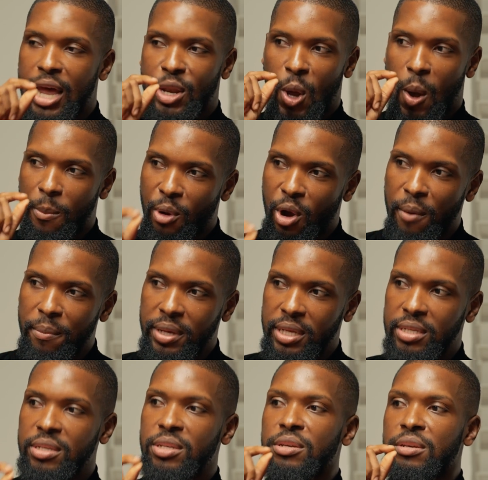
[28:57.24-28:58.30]
and
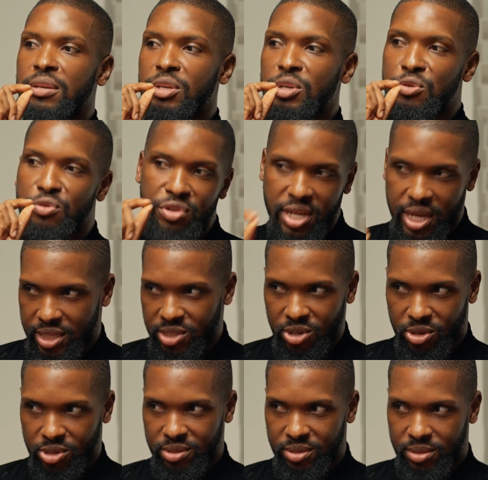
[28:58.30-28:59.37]
upcoming
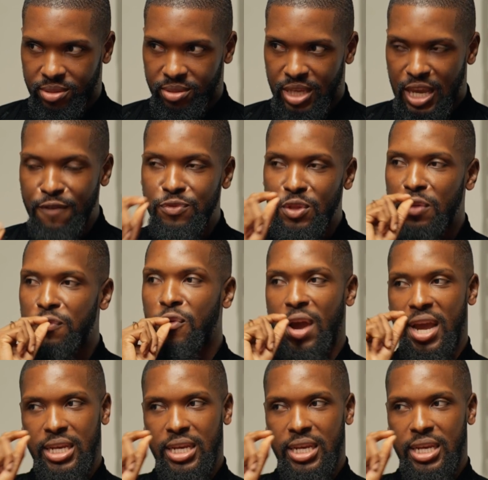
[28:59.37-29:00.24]
creators, if not for